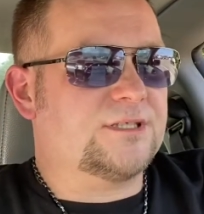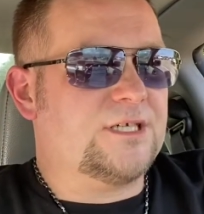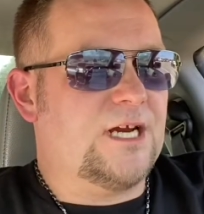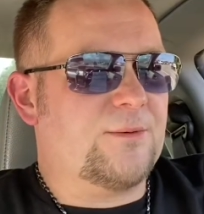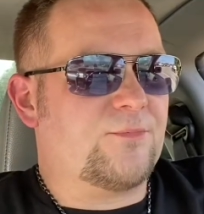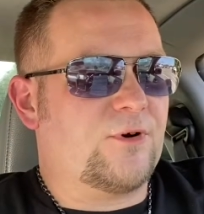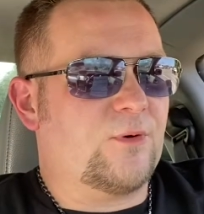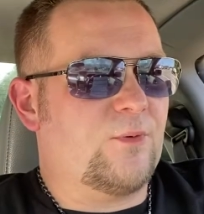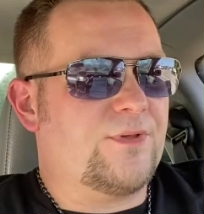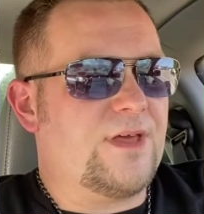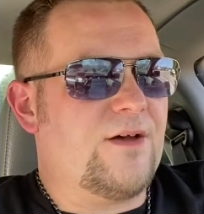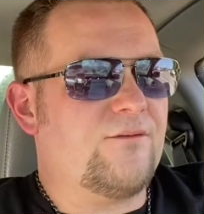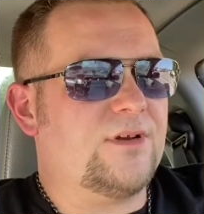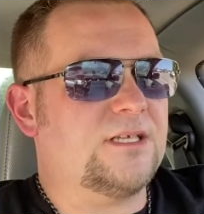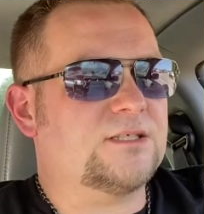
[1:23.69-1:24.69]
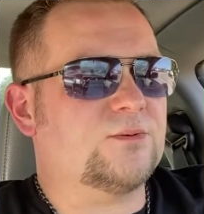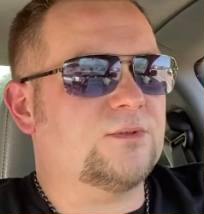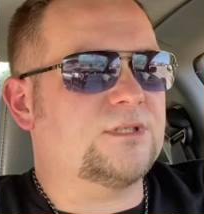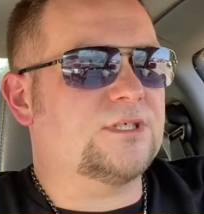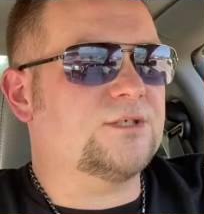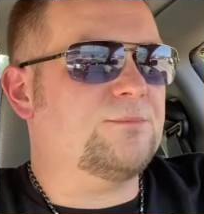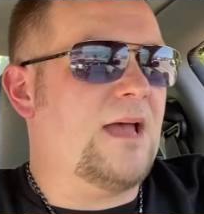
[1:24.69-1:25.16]
tampering with evidence, which
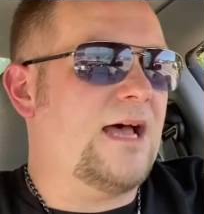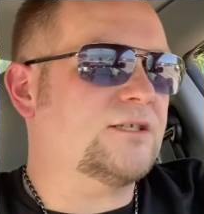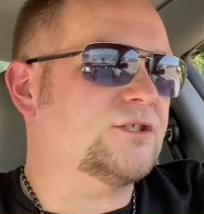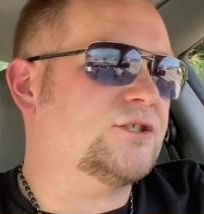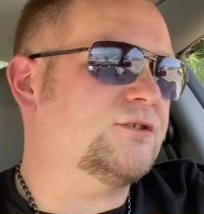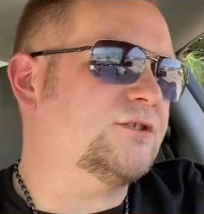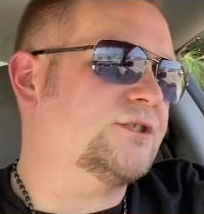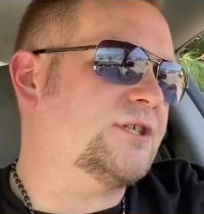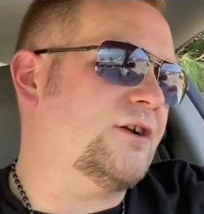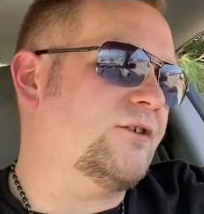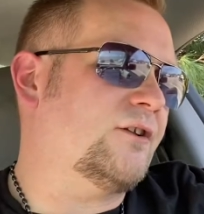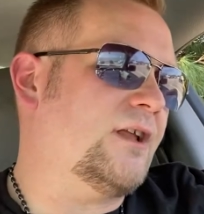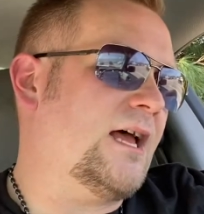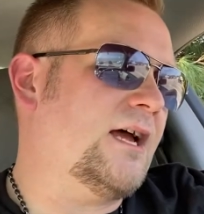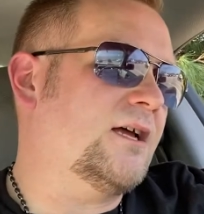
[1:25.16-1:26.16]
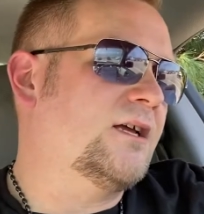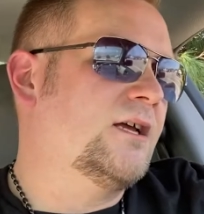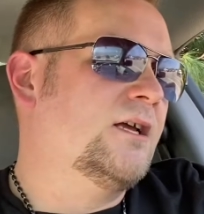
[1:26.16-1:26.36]
is Massachusetts General Law,